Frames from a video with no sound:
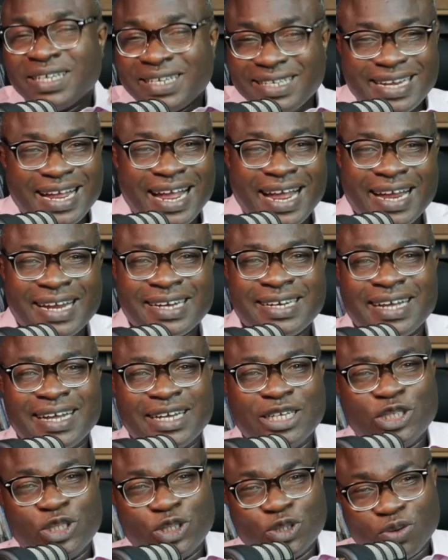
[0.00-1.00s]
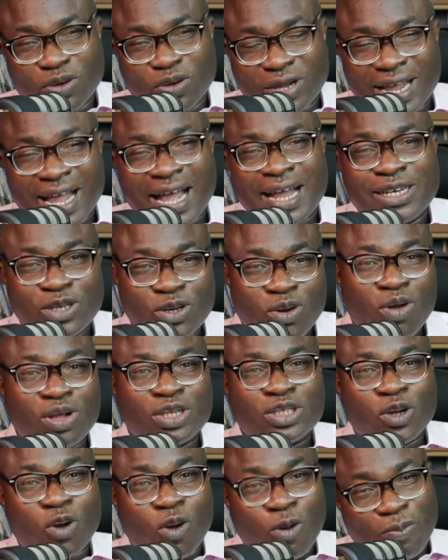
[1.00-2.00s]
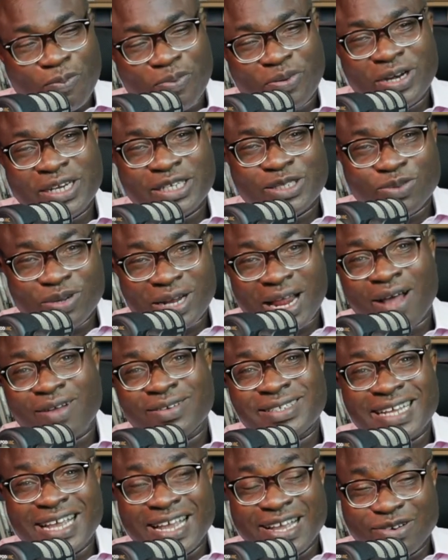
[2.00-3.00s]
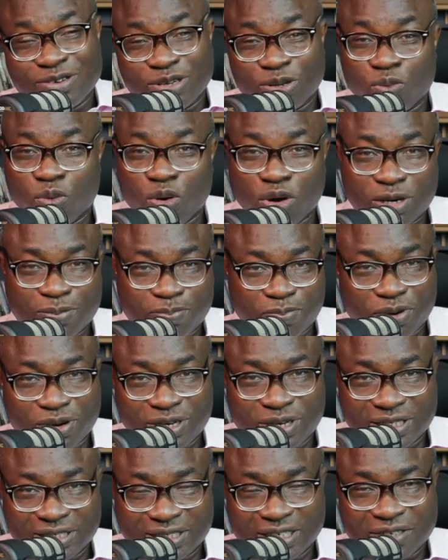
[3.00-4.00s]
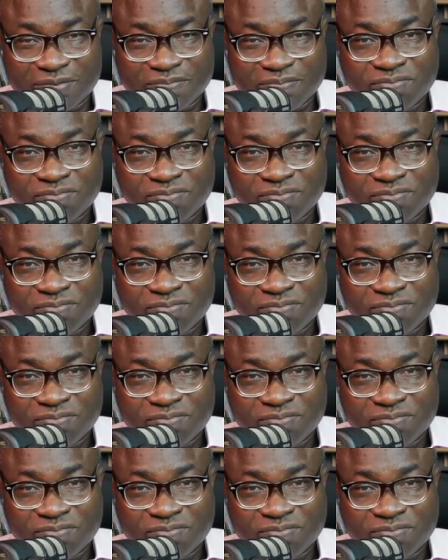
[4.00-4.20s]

Then you cannot operate without a reward policy.